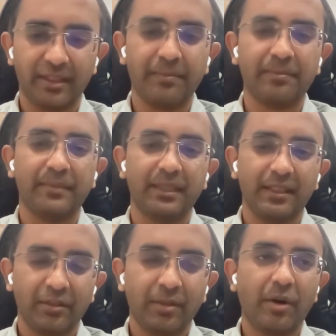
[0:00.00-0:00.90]
Yep.
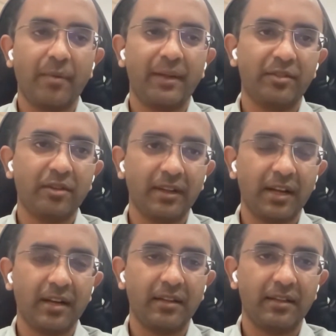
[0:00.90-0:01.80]
So
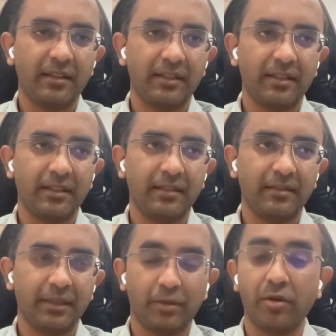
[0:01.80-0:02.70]
MobX.Dart,
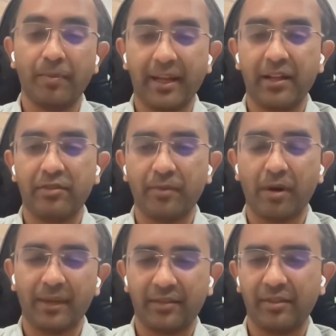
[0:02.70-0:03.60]
the core package of
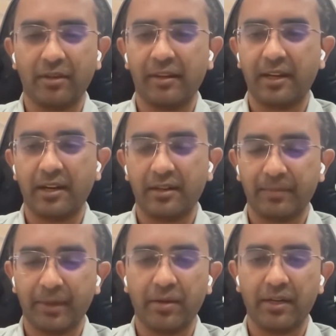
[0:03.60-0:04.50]
MobX is all Dart,
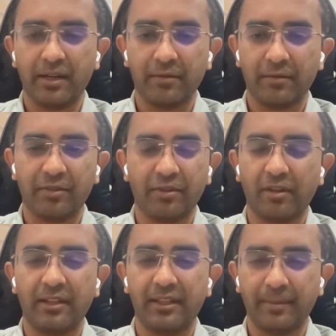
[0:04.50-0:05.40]
pure Dart, works on
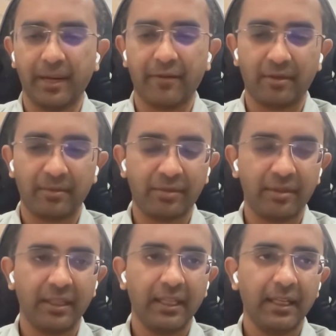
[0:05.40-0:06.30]
all the
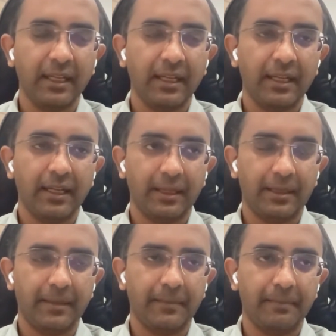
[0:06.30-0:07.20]
platforms.
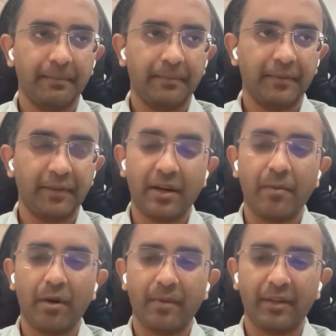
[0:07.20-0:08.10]
Flutter
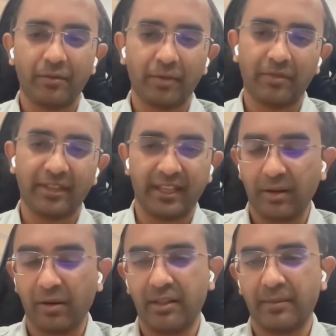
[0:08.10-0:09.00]
MobX works
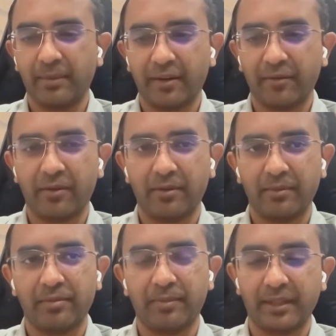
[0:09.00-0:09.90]
again on all the
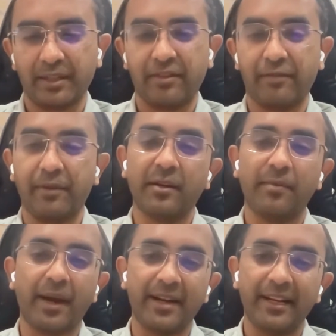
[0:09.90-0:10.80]
platforms, but it's the Flutter
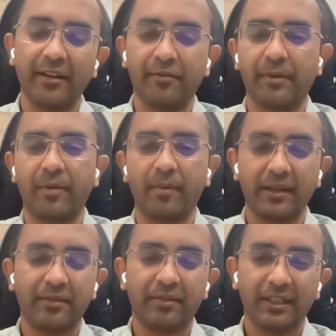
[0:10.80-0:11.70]
binding for
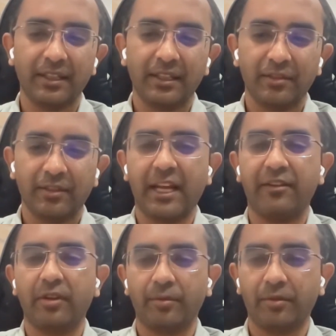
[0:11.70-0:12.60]
MobX. So it
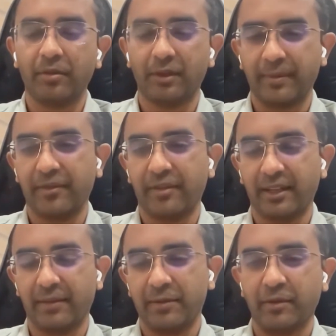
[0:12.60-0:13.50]
has the observer
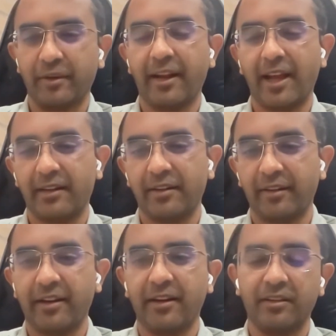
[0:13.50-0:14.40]
basically, which will react and
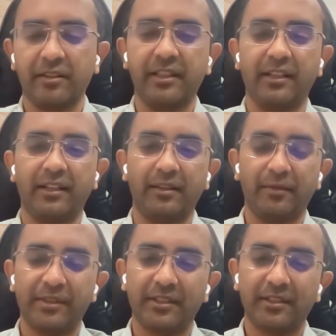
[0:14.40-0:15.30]
re-render the
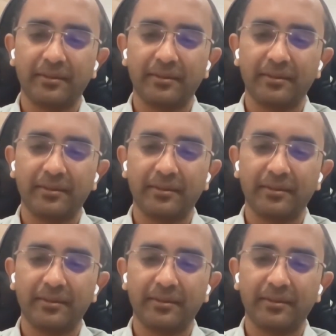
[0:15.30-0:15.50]
widget